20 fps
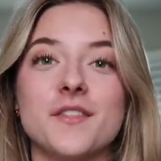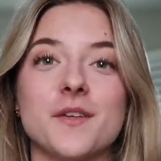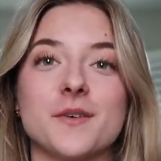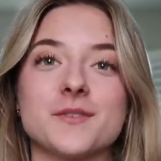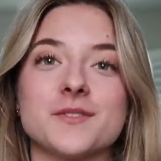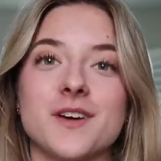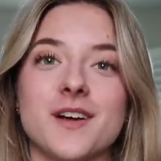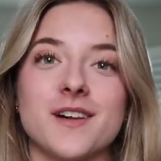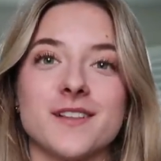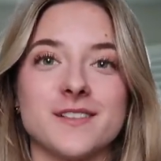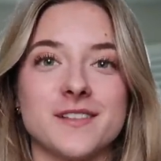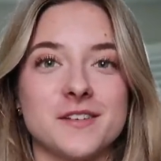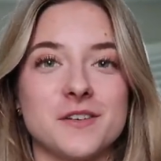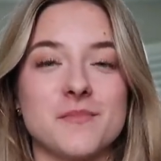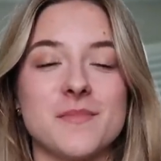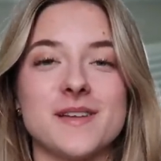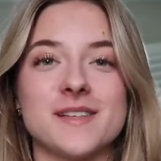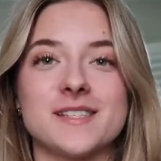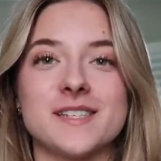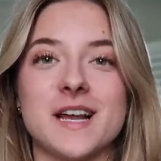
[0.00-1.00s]
those got a
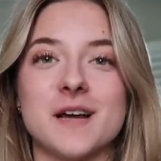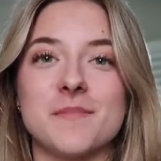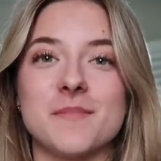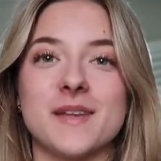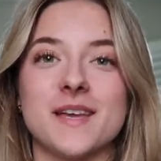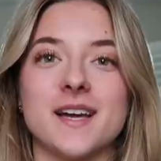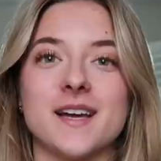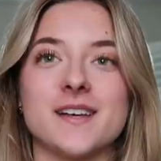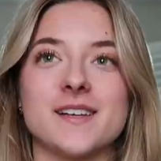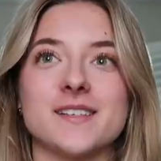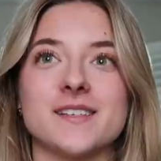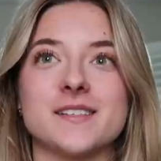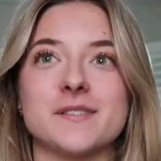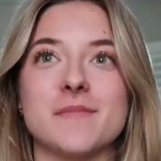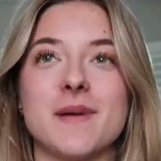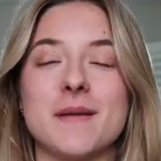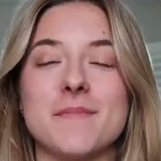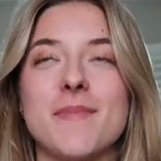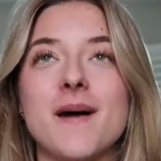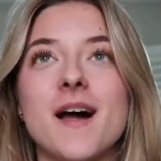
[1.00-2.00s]
little messed up because
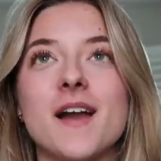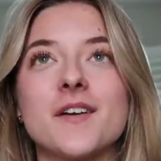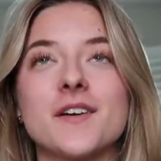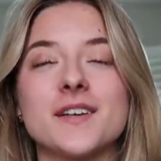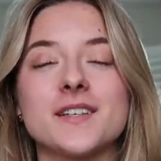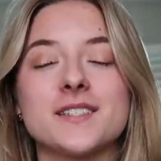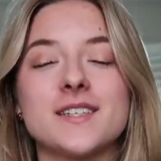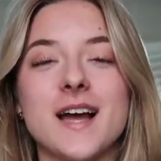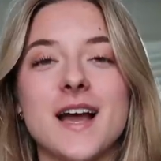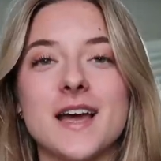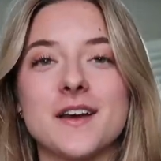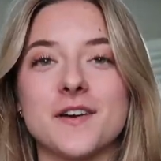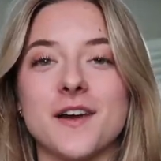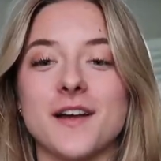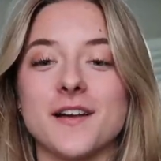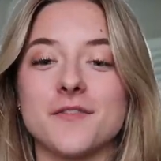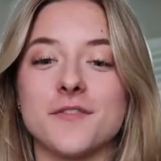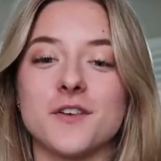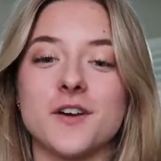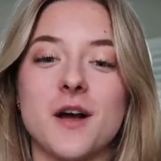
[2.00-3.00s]
my batteries died,
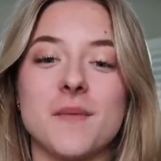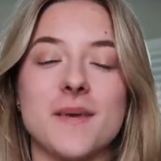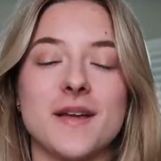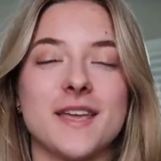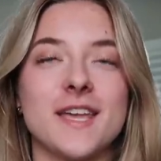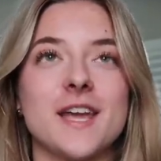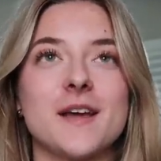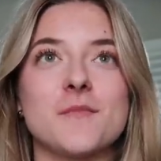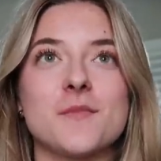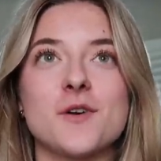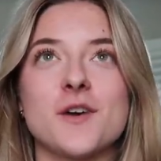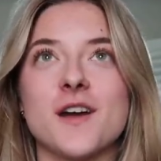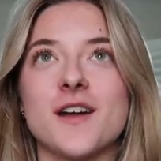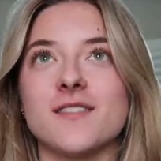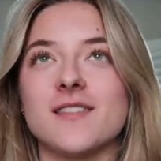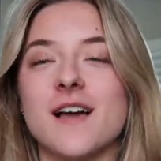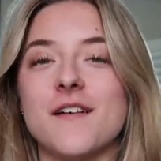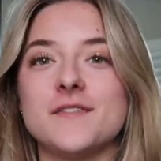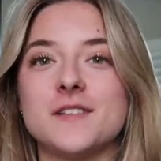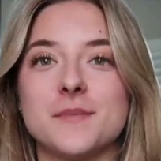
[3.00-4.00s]
or I forgot my camera, or I
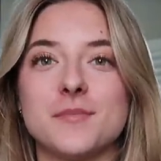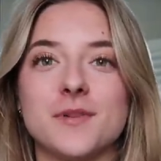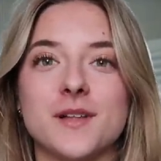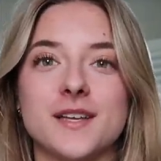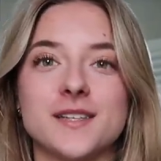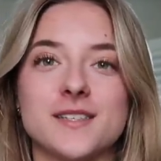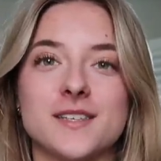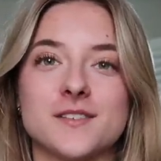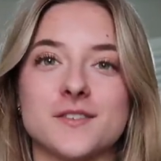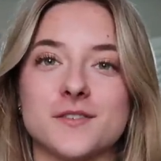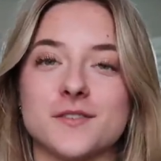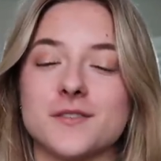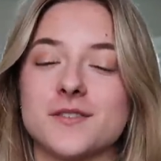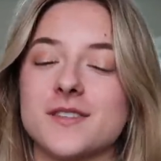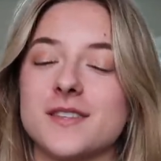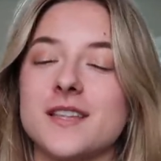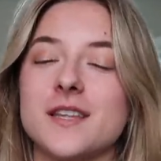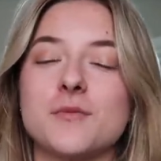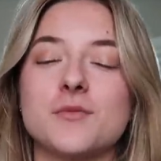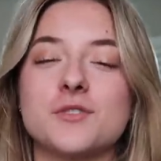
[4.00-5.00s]
left it places, or
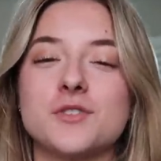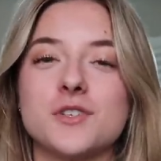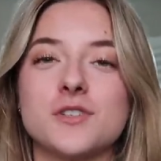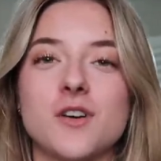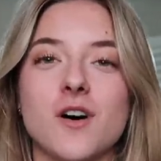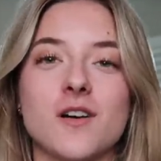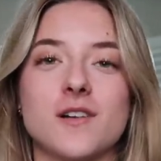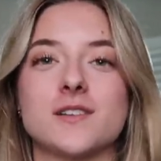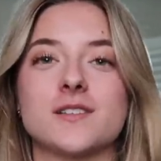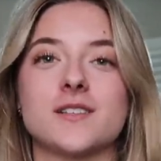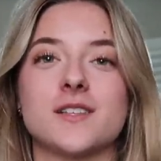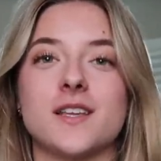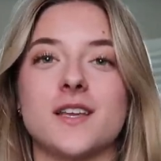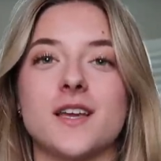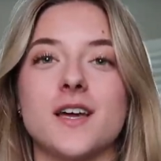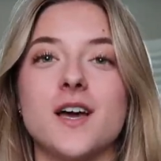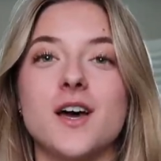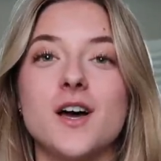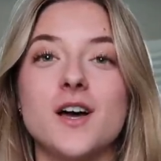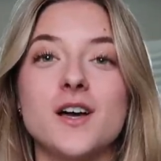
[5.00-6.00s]
it was just
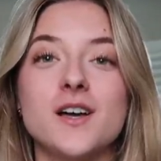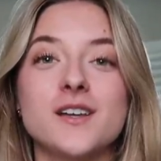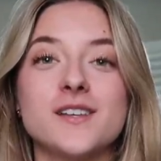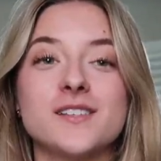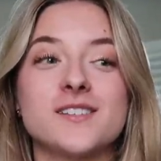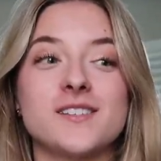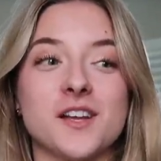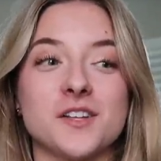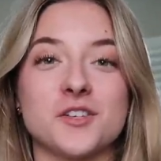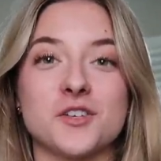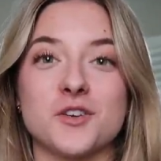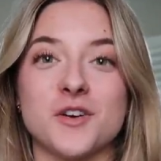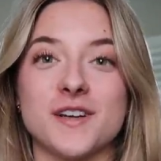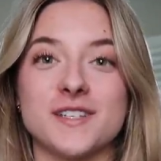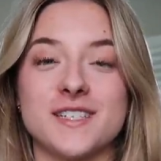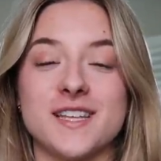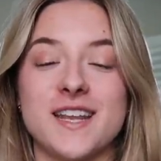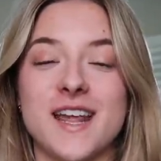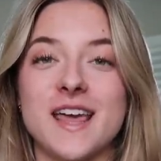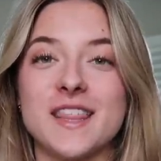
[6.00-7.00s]
honestly such a
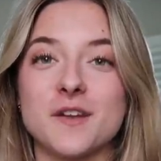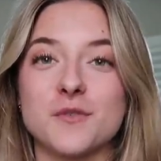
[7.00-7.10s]
crazy day.